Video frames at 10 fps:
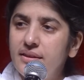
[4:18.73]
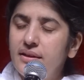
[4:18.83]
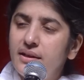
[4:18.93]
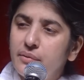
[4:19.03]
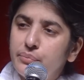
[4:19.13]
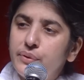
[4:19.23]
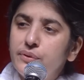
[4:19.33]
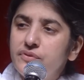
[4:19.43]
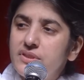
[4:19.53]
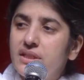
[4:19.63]
the number
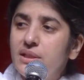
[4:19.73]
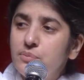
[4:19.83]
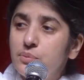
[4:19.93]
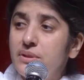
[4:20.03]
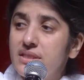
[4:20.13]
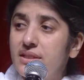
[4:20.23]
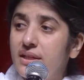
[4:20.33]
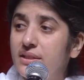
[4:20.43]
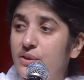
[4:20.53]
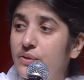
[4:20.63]
of times we
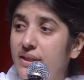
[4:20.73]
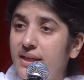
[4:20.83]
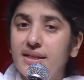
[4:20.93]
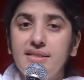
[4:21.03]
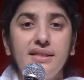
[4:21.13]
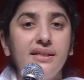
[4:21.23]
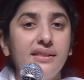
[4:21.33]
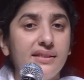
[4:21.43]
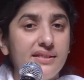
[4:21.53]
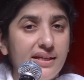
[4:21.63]
started reacting
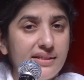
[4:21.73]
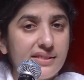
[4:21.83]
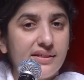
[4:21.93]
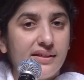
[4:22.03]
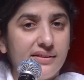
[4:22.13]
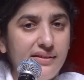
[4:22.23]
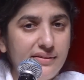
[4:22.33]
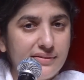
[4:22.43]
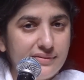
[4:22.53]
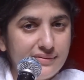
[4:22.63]
in the day
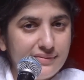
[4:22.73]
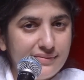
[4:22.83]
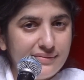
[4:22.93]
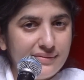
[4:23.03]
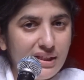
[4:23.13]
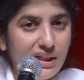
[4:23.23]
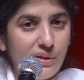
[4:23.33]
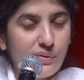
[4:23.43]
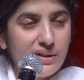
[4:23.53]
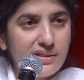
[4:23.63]
started
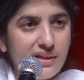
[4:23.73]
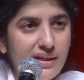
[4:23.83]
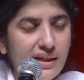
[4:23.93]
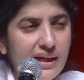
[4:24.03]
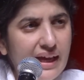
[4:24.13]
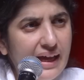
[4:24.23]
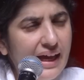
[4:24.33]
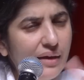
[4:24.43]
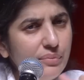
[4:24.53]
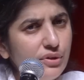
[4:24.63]
increasing.
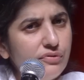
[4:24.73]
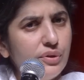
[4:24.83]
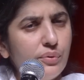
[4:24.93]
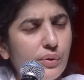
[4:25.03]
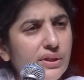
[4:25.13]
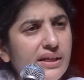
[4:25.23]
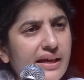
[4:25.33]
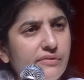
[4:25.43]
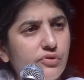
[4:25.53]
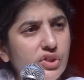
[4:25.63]
How many of you, on an
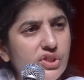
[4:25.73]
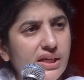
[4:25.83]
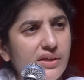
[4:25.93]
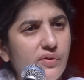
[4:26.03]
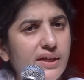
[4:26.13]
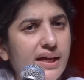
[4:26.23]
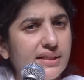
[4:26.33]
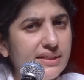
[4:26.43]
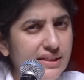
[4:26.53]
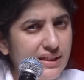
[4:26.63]
average, can
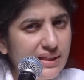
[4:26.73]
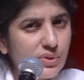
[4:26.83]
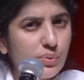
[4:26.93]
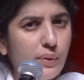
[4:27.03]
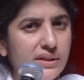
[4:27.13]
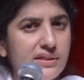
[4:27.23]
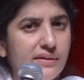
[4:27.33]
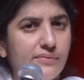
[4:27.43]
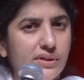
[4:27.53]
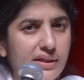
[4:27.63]
react at least once
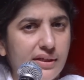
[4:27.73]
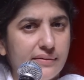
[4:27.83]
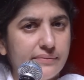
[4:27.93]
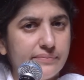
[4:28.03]
every day?